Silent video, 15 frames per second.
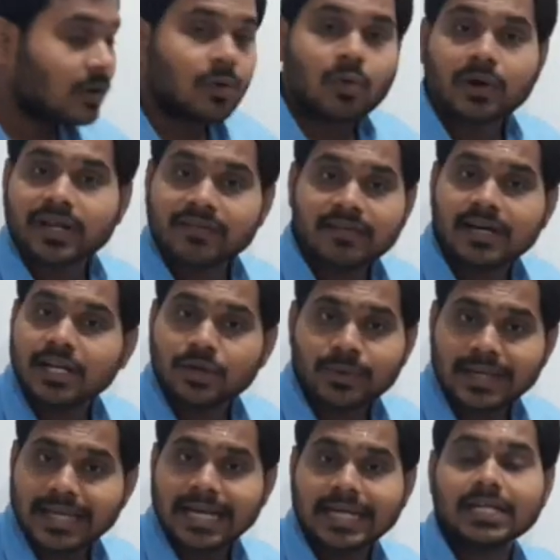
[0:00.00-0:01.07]
whatever you
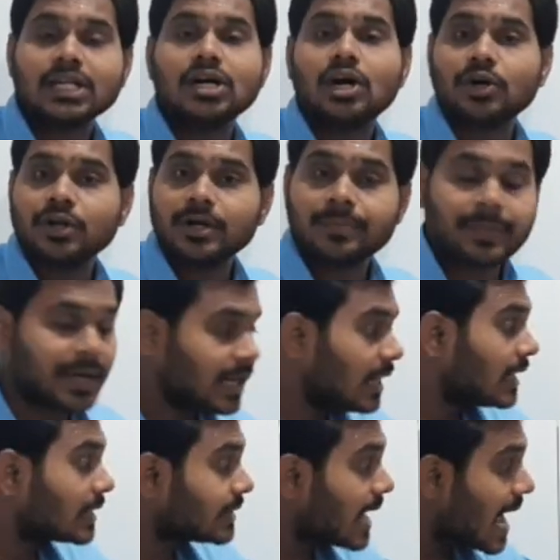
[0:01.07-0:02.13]
will get the ordered
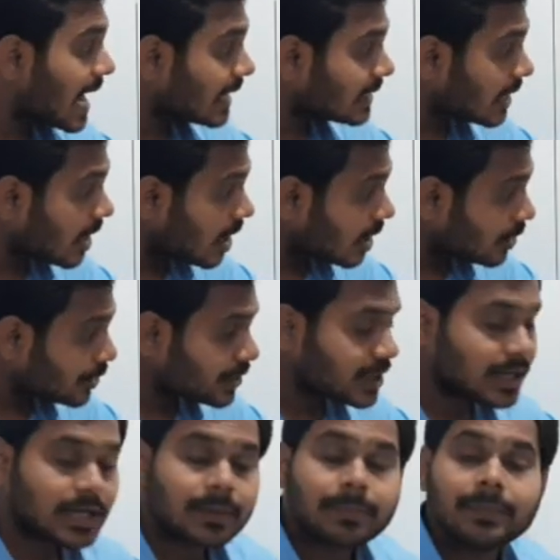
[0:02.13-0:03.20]
pair, that
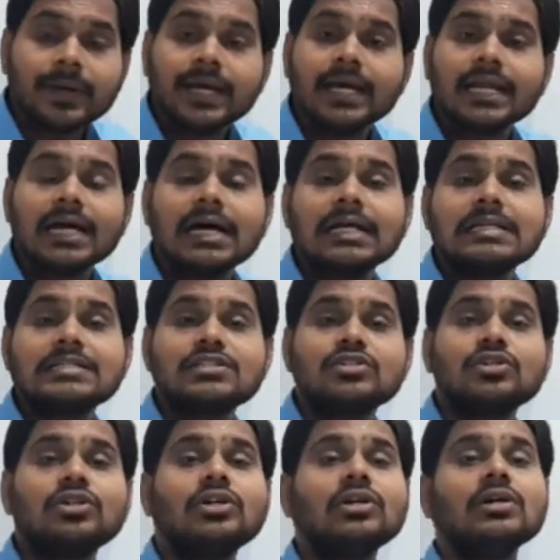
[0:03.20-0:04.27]
ordered pair
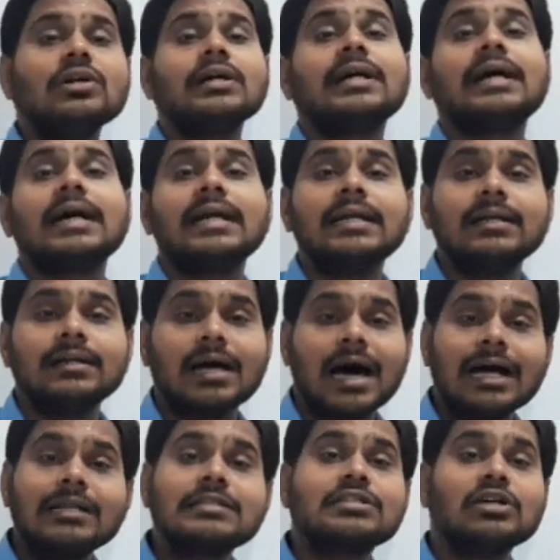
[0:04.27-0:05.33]
also
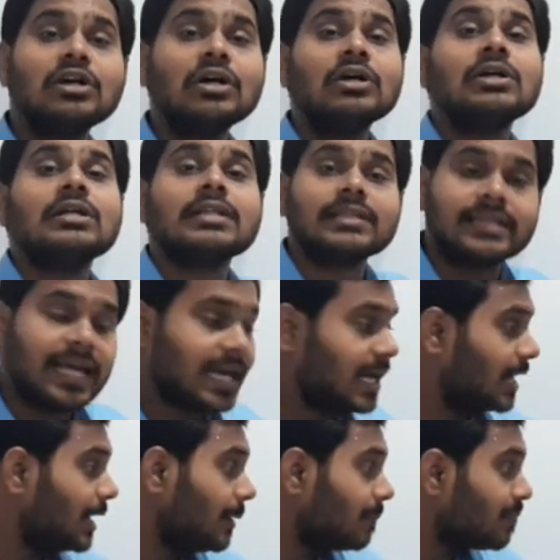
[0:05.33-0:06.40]

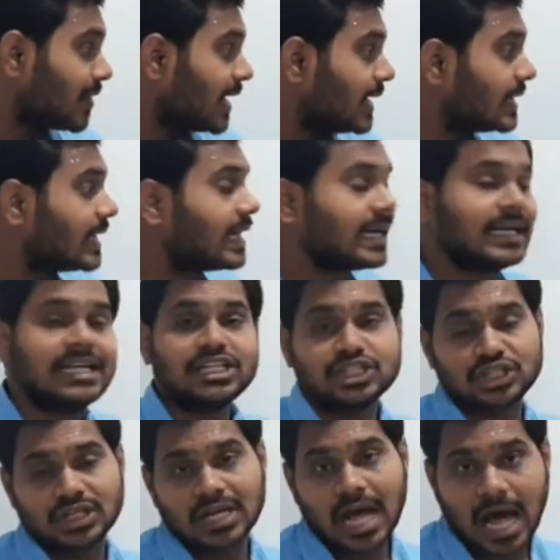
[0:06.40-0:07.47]
there in the
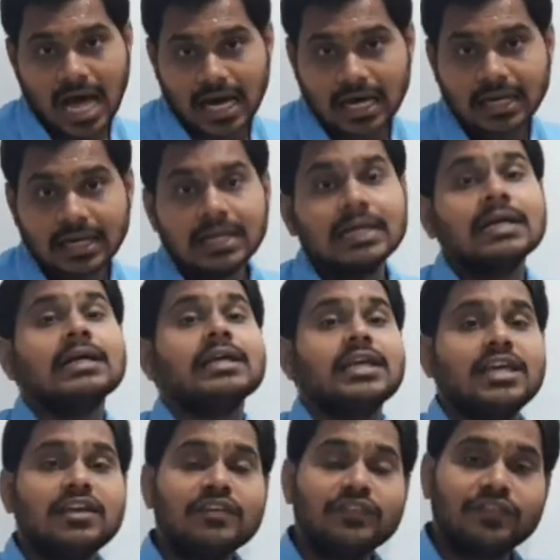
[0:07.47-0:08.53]
relation R.
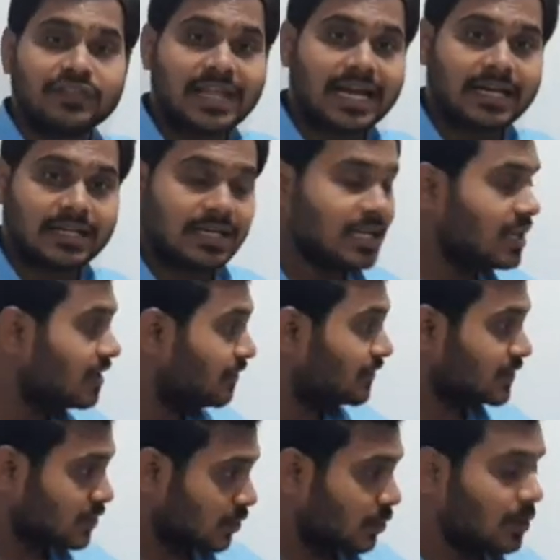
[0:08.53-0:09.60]
If
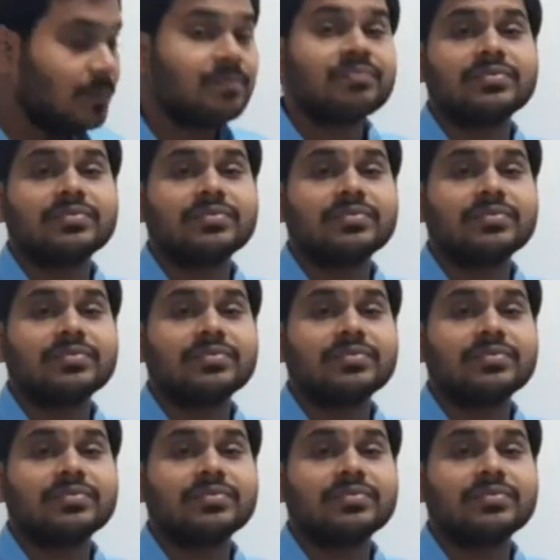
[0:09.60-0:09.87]
so,